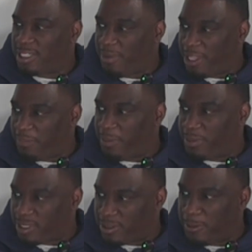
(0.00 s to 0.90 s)
some other
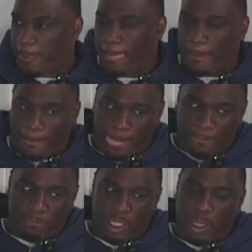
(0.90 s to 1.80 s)
people too.
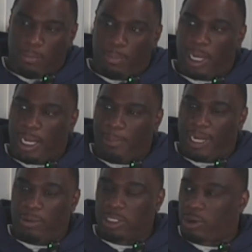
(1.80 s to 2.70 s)

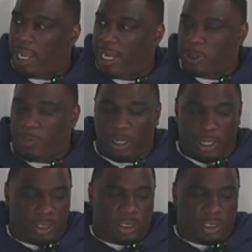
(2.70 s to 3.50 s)
But it was a great experience.